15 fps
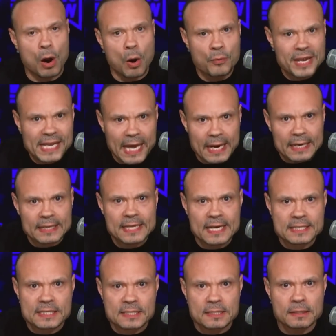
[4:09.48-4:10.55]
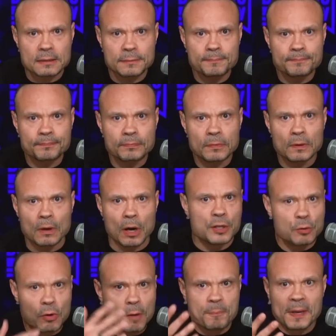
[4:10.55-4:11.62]
we getting this? Are
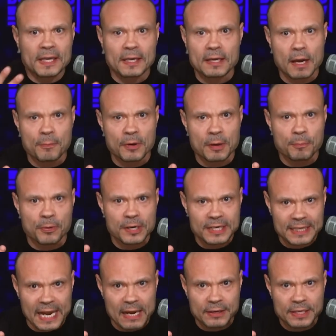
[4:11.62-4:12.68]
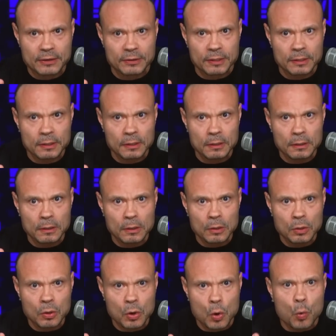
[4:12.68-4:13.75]
you all picking up what I'm putting down here?
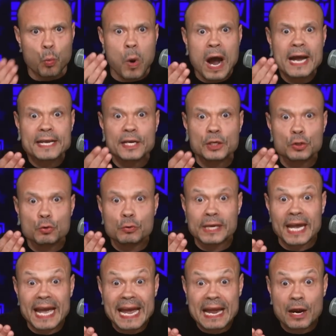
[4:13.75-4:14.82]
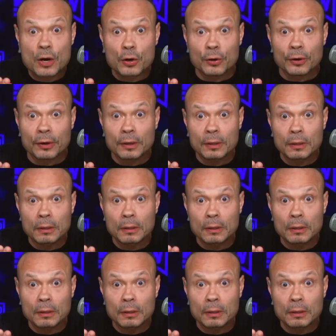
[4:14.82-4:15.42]
Why do you care?